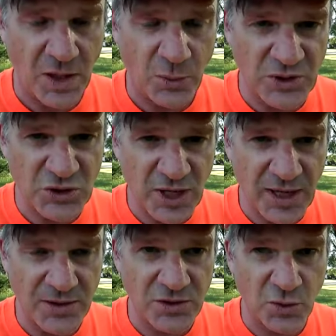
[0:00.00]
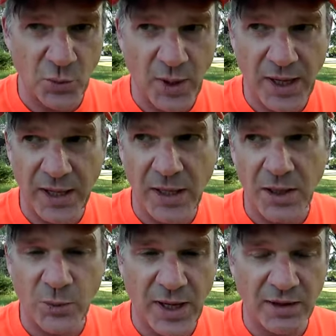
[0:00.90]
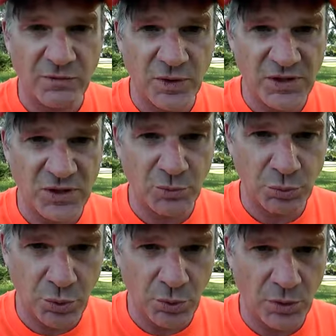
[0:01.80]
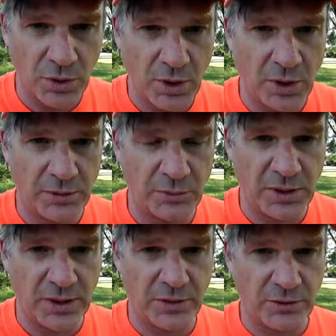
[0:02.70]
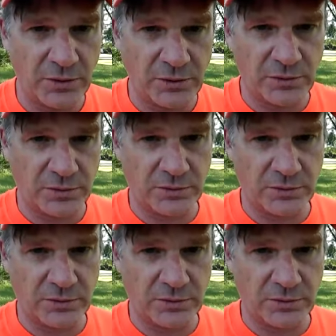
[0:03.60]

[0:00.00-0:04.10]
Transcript: we change the way we have rich and poor on planet Earth.